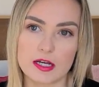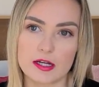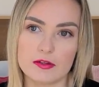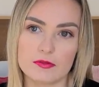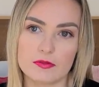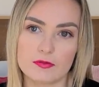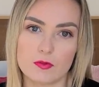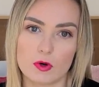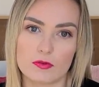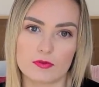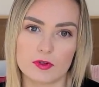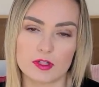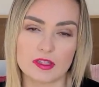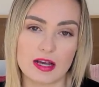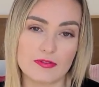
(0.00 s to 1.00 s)
and
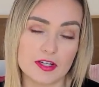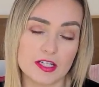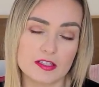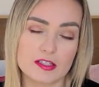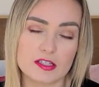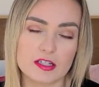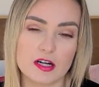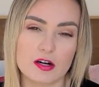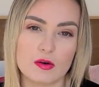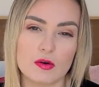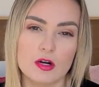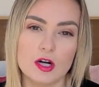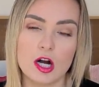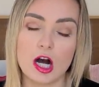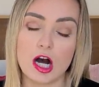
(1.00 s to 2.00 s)
4'11". So
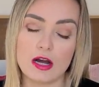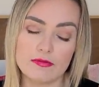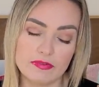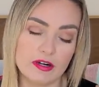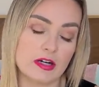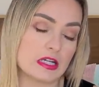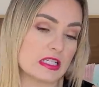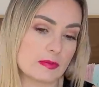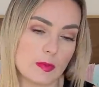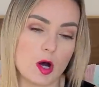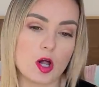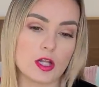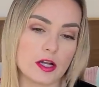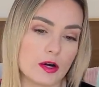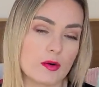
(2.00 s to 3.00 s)
I'm very
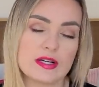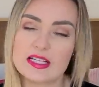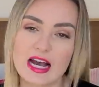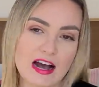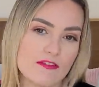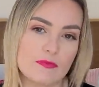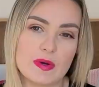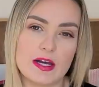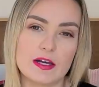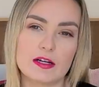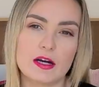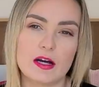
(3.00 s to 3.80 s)
small. I always have been.